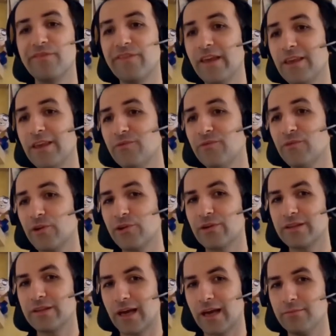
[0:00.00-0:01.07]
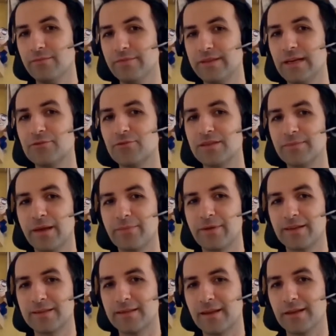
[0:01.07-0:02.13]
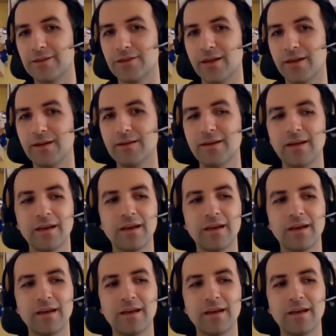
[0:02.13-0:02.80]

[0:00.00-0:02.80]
Thank you for your time. That was my presentation.